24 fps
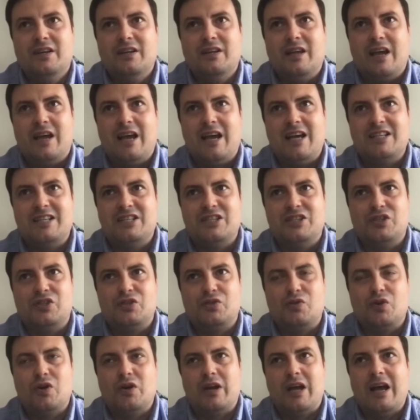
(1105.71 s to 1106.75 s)
has
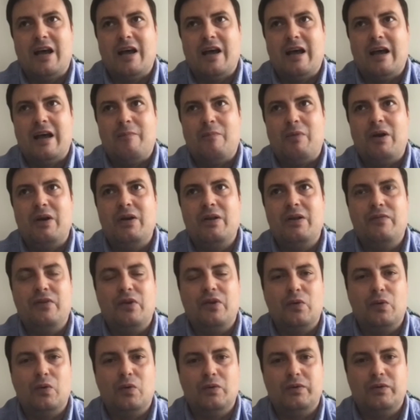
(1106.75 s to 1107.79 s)
a very
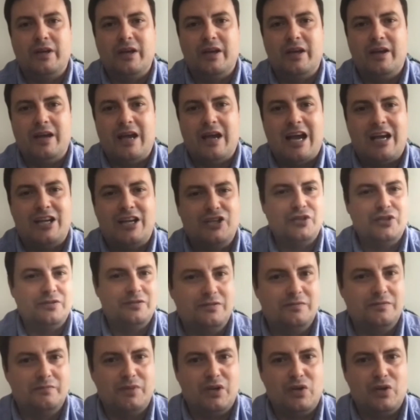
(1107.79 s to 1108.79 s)
difficult action,